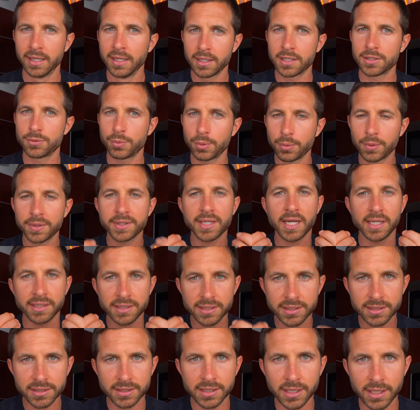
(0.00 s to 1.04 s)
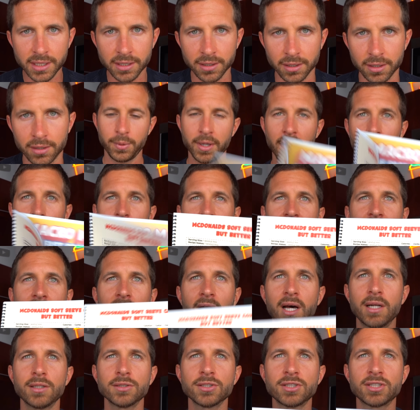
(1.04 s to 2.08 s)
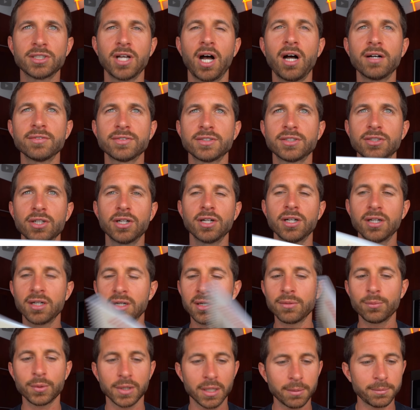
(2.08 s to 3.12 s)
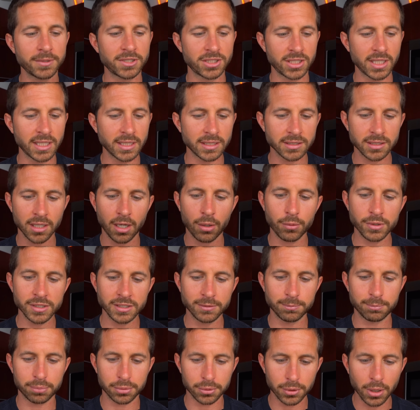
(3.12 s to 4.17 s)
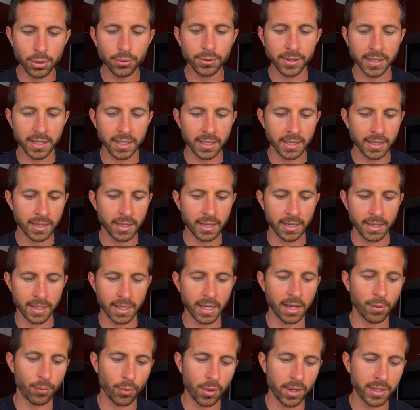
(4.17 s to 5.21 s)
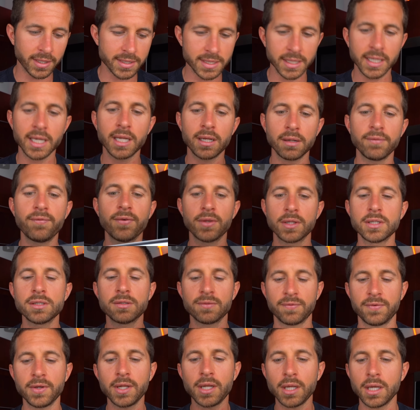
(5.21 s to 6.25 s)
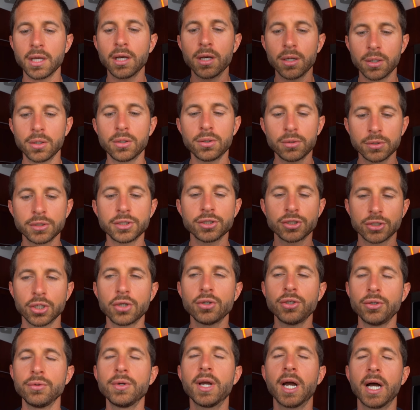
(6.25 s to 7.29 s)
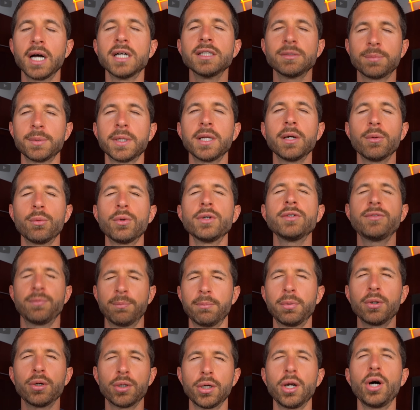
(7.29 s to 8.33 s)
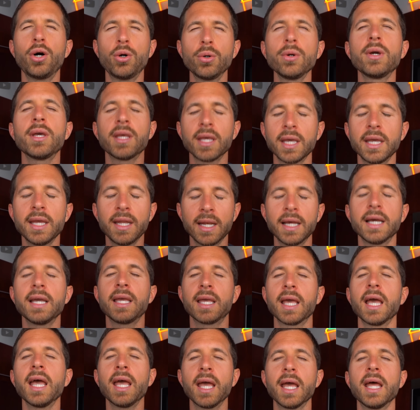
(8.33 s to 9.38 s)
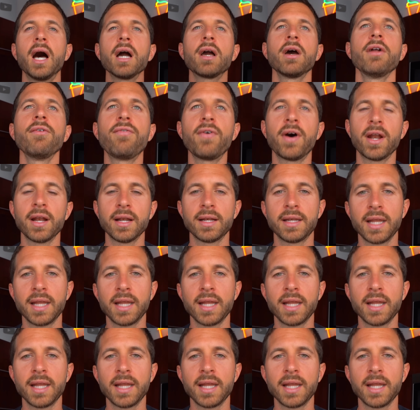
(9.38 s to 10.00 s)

because we want that sear. We got McDonald's soft serve where the machine is always broken, and I wanted to get it for this video to show you guys, but it was broken again. I could have found a